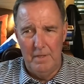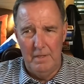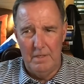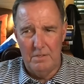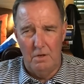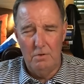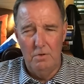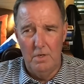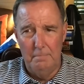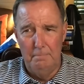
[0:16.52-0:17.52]
It's all
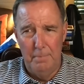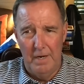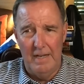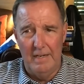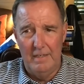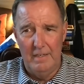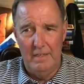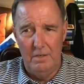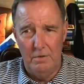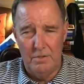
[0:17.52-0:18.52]
good, but
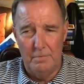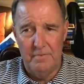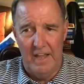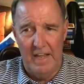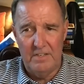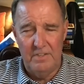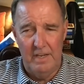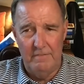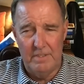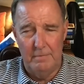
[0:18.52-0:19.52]
in terms of
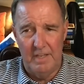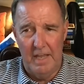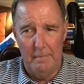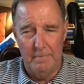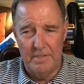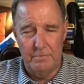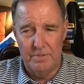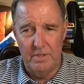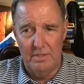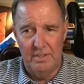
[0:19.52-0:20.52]
actually having something happen as a
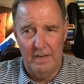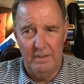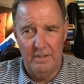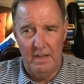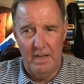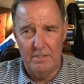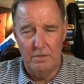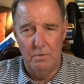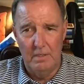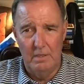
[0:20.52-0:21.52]
result of that, I think the odds
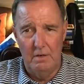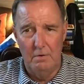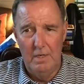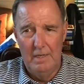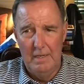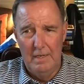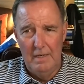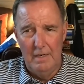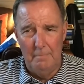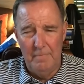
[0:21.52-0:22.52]
are quite low.
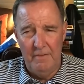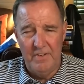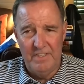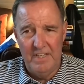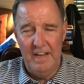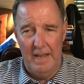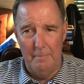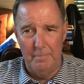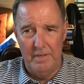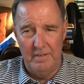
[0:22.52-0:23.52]
If it did
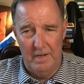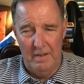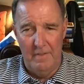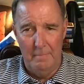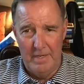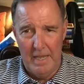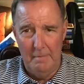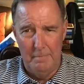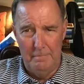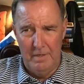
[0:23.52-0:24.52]
happen and they
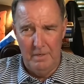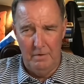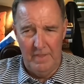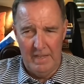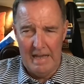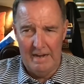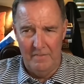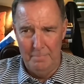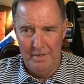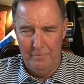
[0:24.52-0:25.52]
became they got
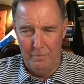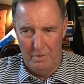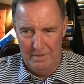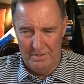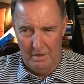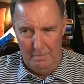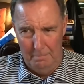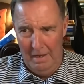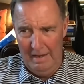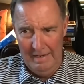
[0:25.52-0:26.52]
on the bid for it and
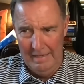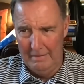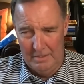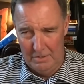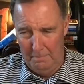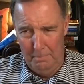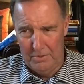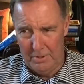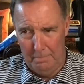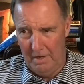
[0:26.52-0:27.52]
started buying it, it's going to
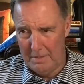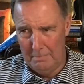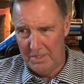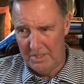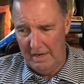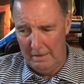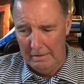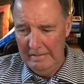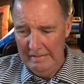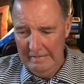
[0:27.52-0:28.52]
push the price much higher.